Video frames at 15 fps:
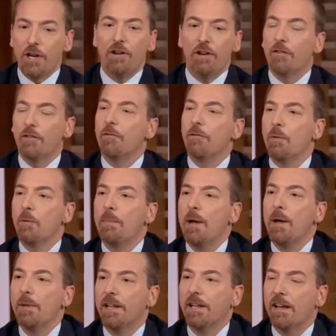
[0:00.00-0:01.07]
What do you hear from your
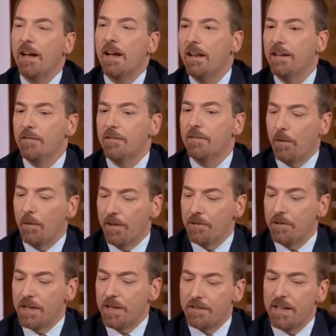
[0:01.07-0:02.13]
Republican colleagues about
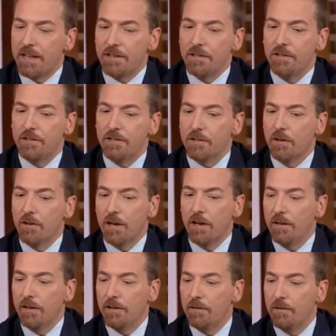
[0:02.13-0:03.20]
whether Jeff Sessions is going
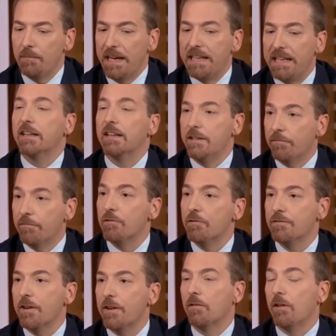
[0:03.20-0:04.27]
to basically
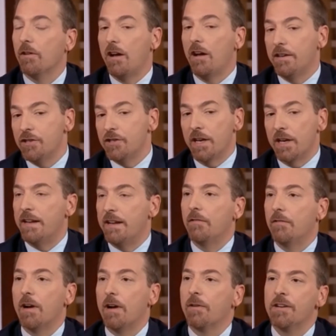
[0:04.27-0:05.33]
enforce federal law and shut
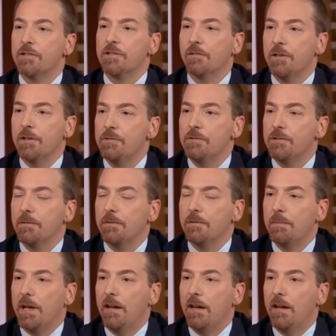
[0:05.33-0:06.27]
down recreational use